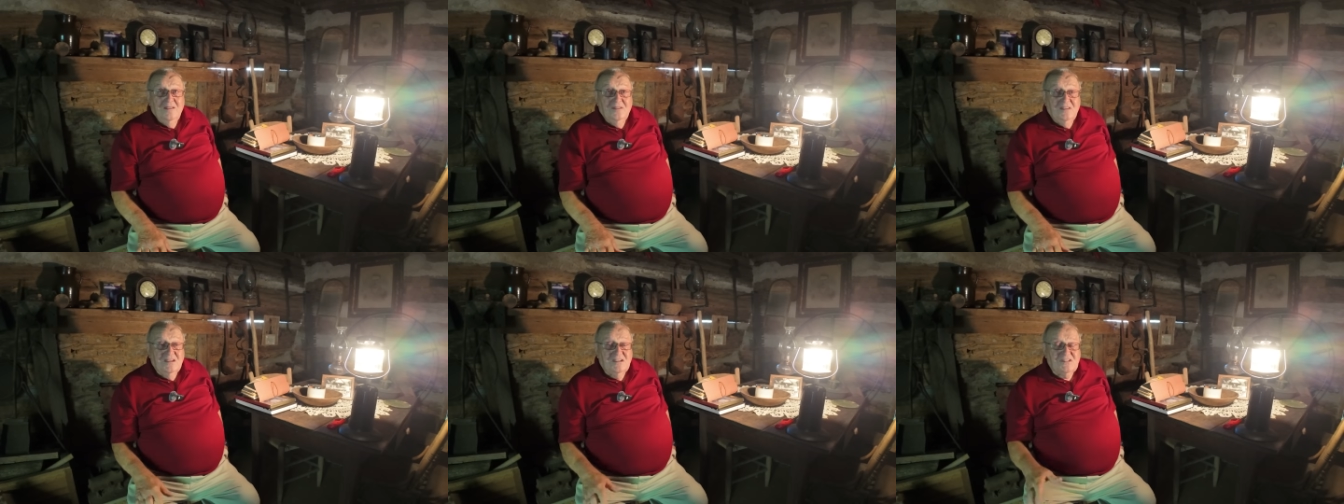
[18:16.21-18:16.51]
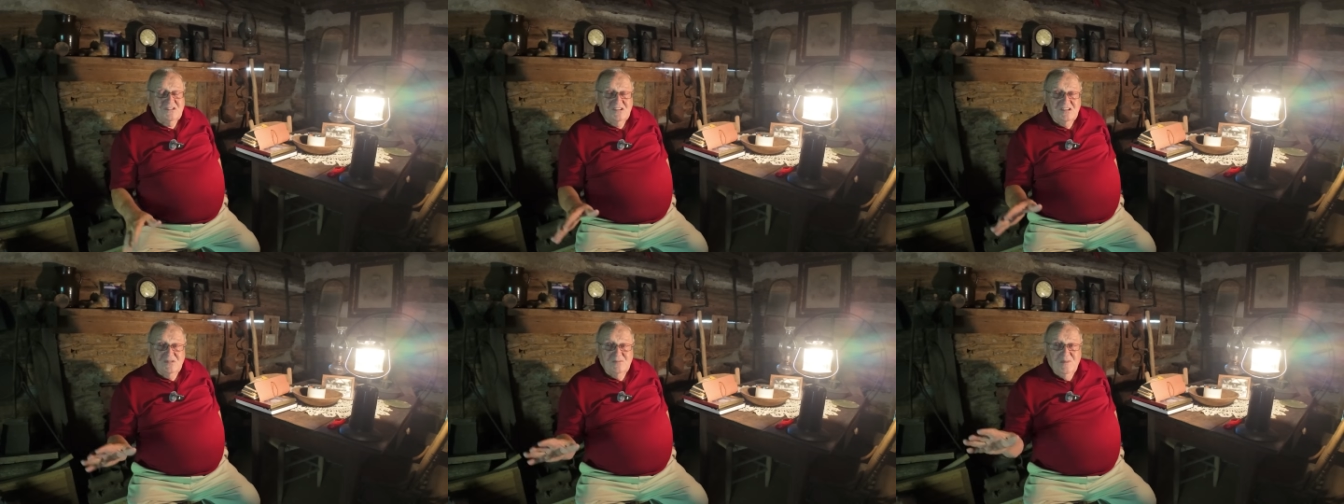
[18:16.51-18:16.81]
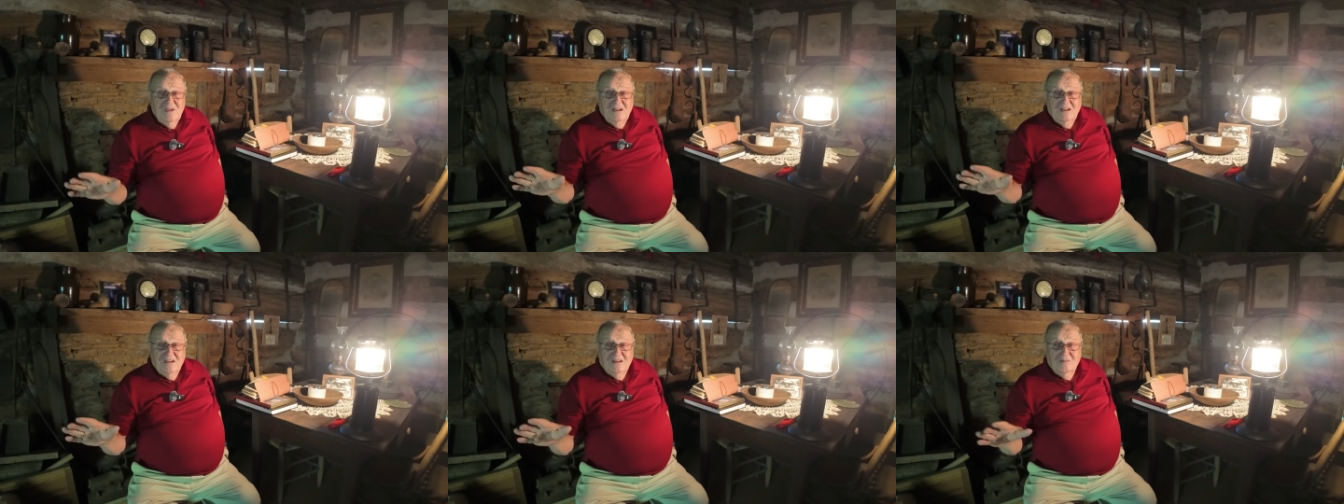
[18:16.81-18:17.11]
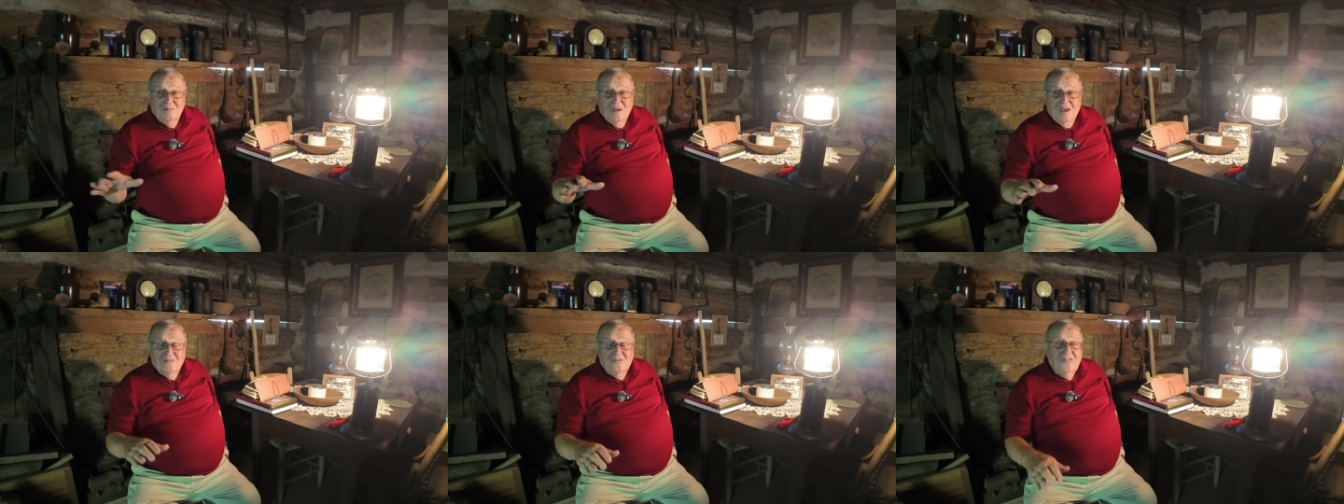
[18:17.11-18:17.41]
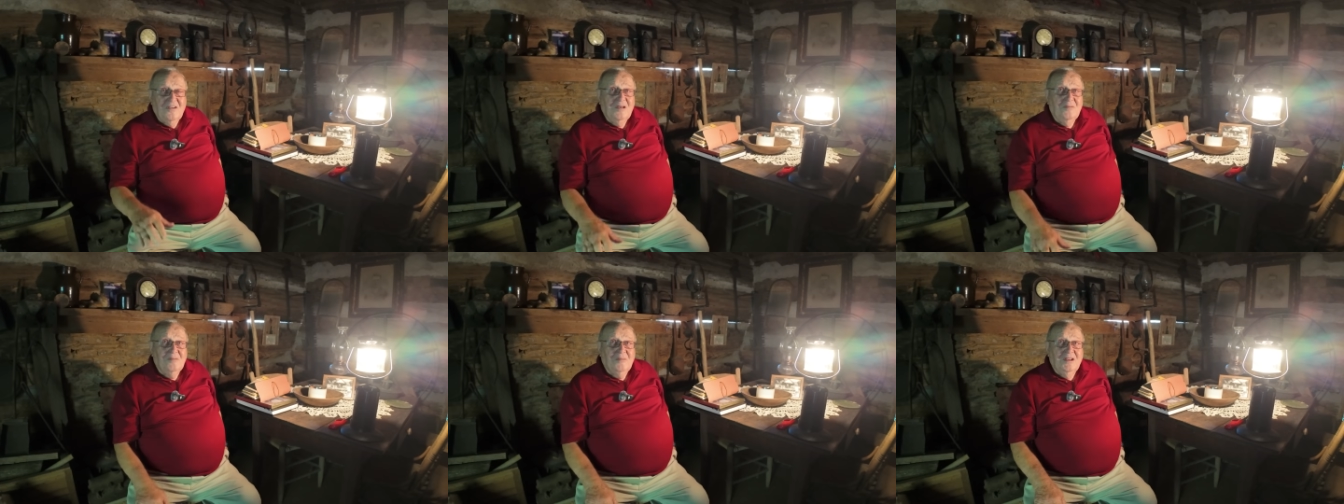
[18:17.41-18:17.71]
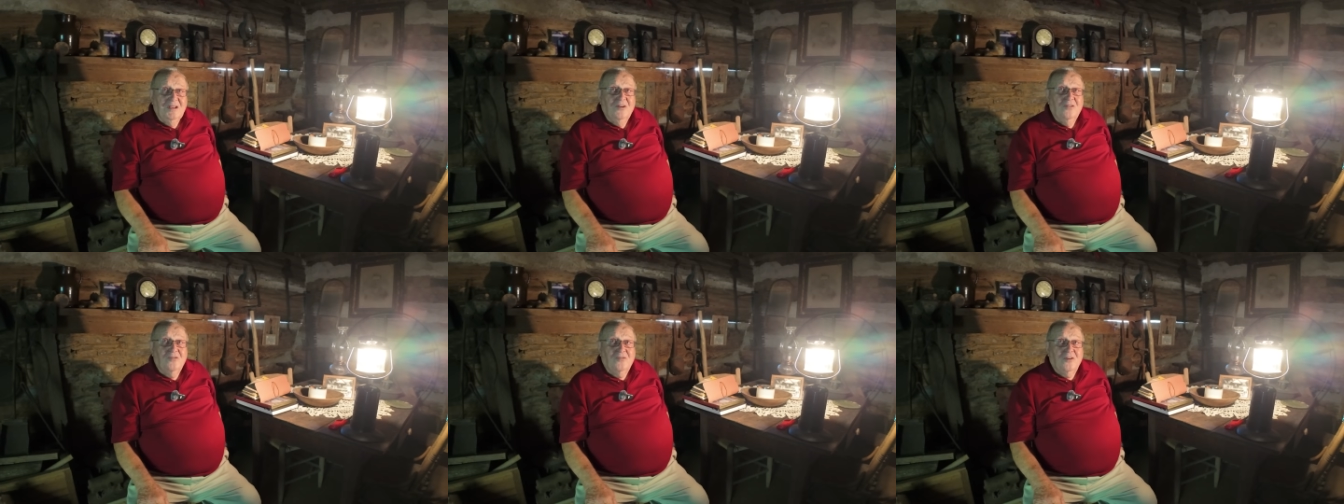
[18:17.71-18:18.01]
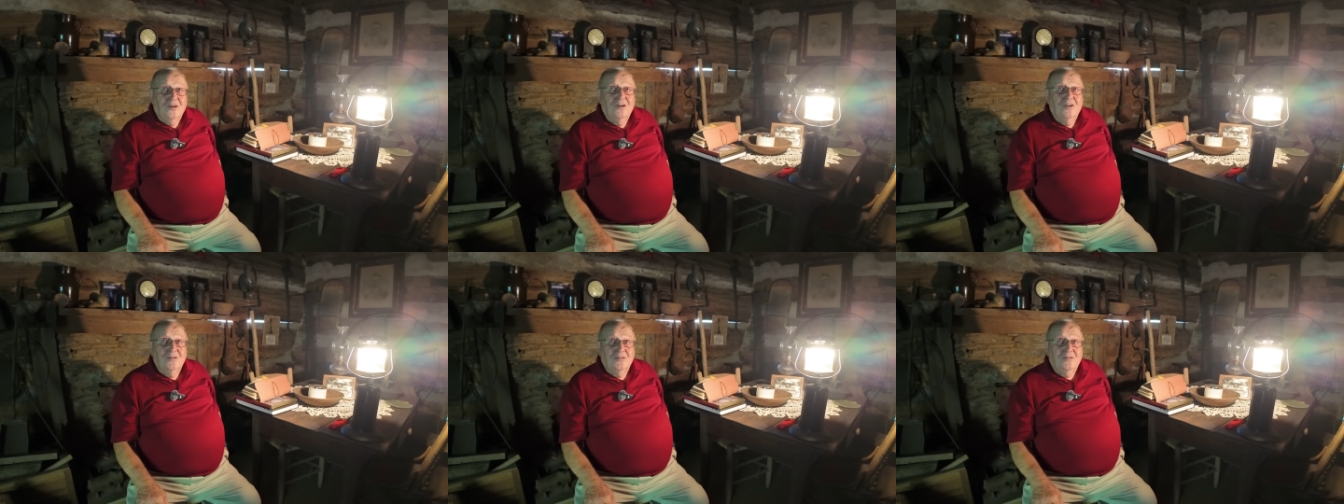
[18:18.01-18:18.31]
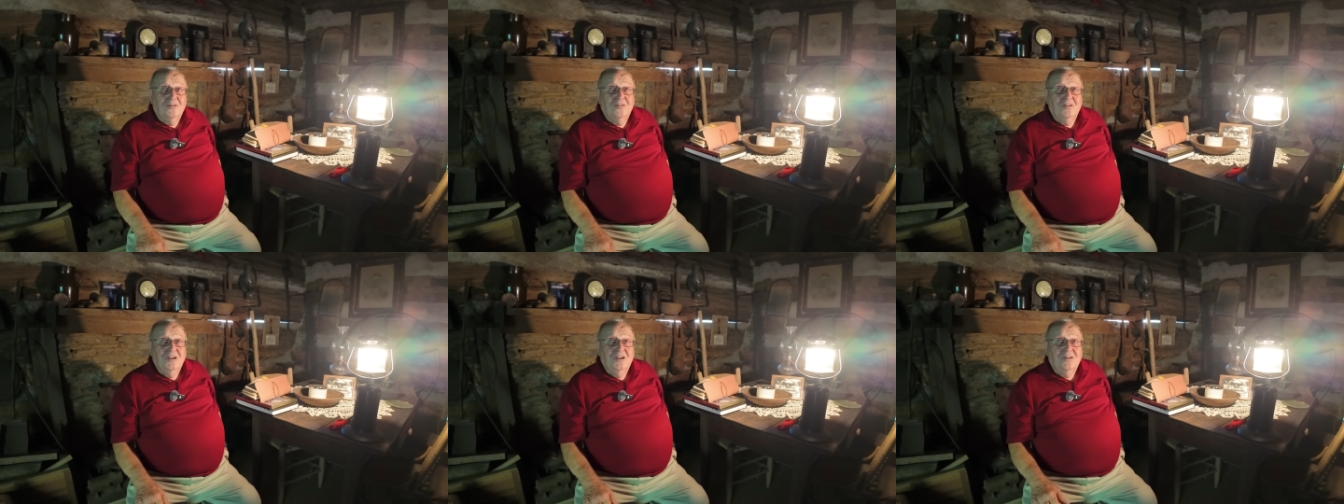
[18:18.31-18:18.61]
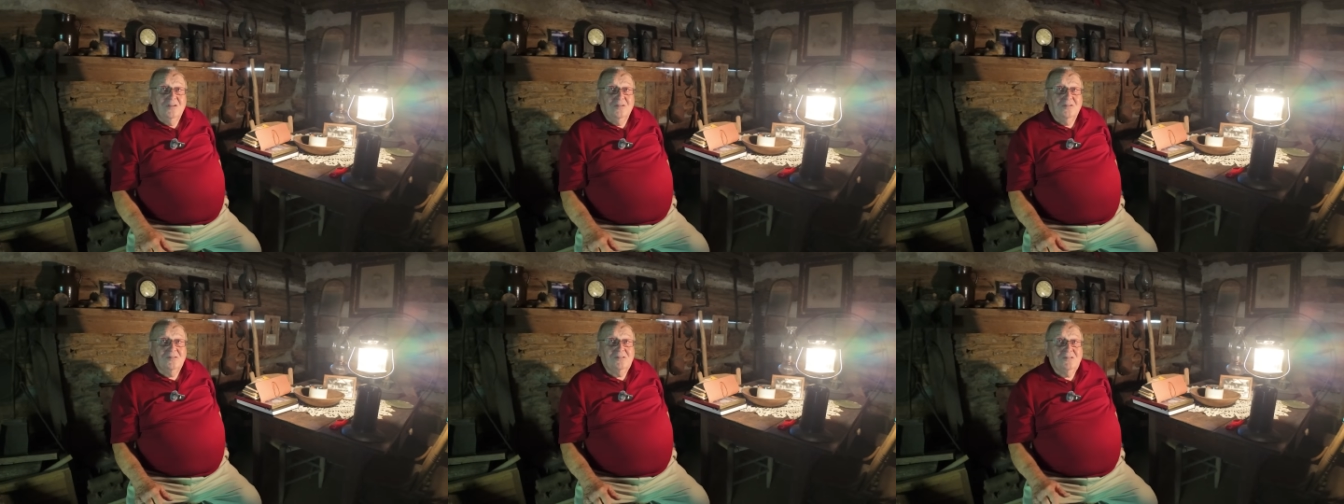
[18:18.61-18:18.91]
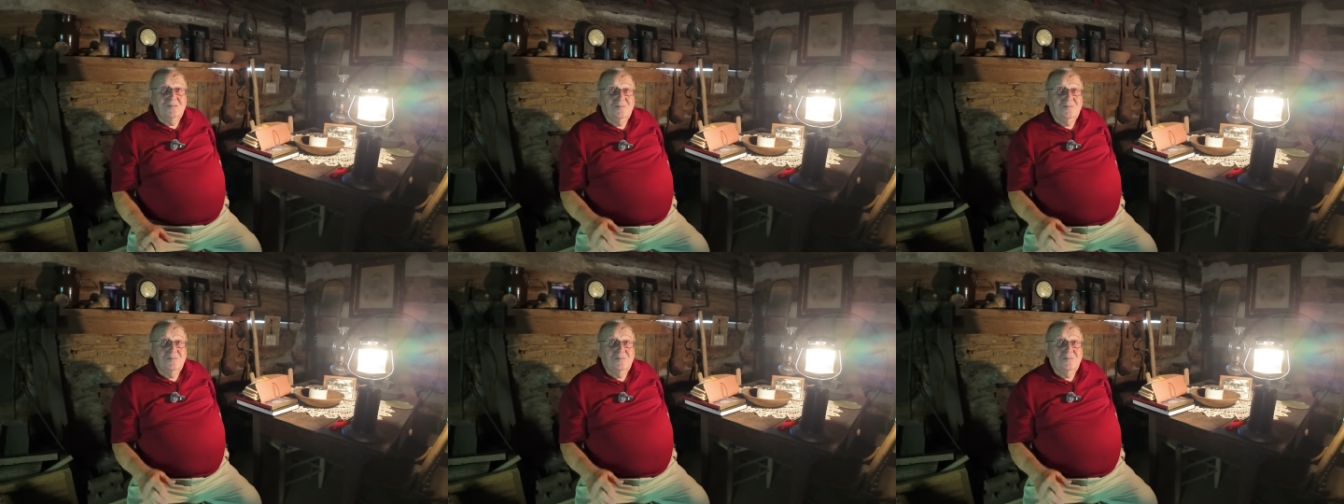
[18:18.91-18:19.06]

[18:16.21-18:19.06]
This has been in my family over 100 years.